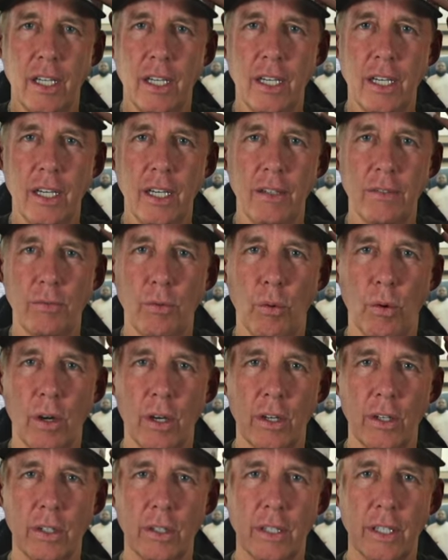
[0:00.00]
of
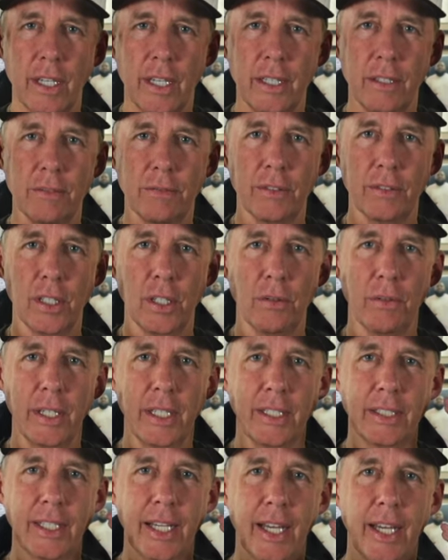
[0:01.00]
water kind of
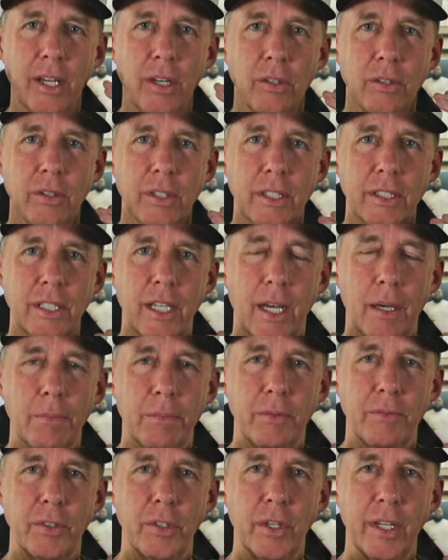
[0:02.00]
flowing down the top
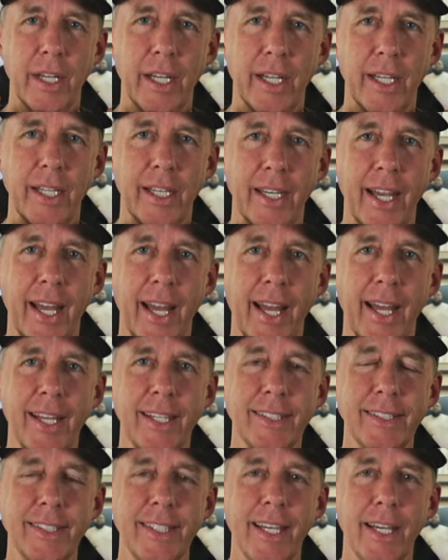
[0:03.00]
of your head. And
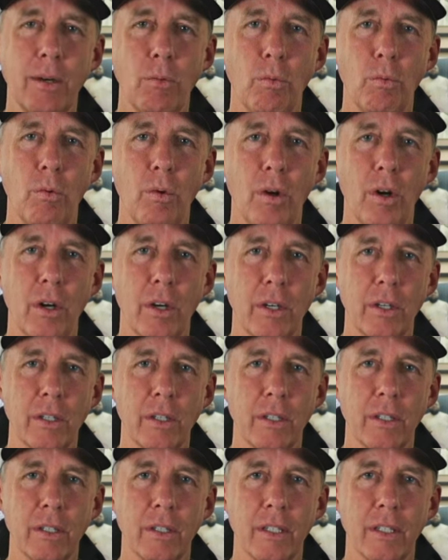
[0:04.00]
as that
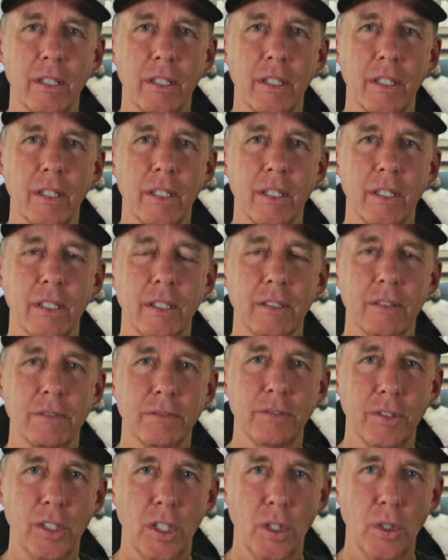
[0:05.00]
water
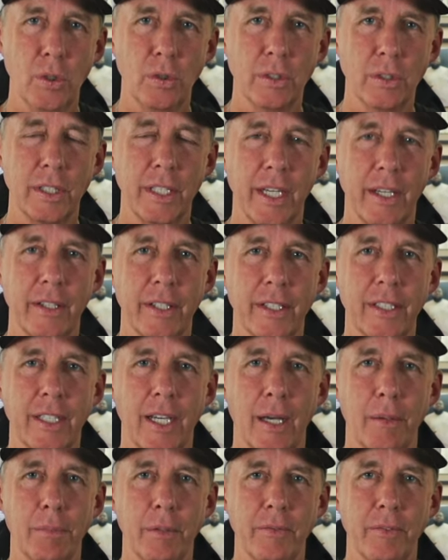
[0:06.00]
flows down the
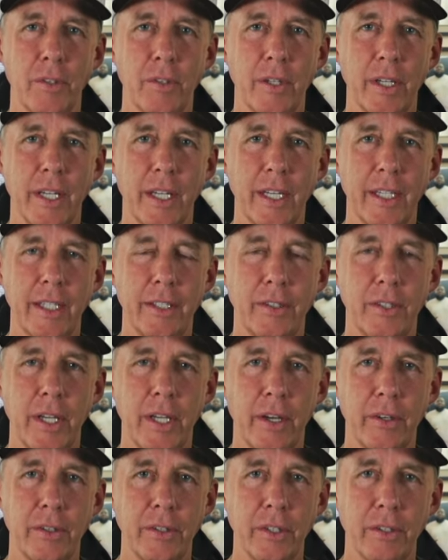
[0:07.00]
top of your head,
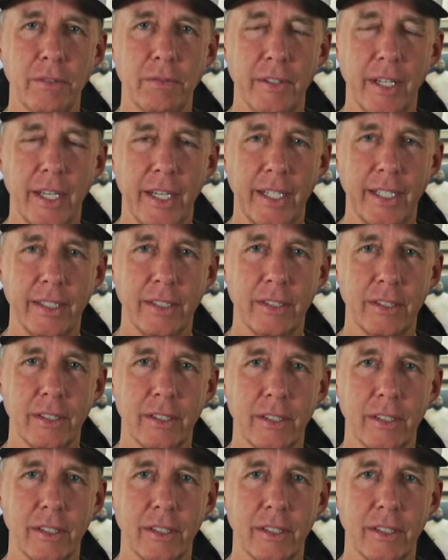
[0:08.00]
down your face,